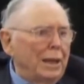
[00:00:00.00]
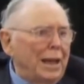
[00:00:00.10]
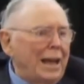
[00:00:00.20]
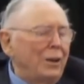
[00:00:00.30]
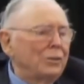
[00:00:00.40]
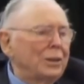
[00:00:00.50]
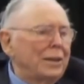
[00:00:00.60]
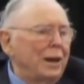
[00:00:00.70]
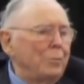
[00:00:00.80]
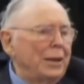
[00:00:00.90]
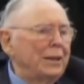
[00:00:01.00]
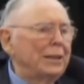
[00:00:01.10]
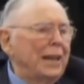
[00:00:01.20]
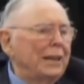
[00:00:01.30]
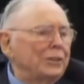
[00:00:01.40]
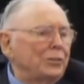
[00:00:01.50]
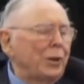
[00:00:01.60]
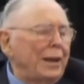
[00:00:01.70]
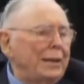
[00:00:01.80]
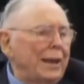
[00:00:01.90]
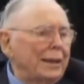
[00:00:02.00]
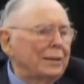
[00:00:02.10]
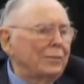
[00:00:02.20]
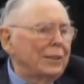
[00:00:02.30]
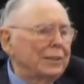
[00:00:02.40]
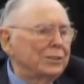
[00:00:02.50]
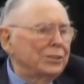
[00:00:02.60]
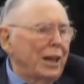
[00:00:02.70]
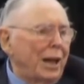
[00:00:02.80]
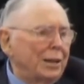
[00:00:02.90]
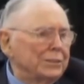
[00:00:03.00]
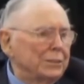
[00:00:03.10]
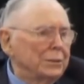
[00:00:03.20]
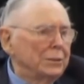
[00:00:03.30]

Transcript: how to come in and trade actively in stocks.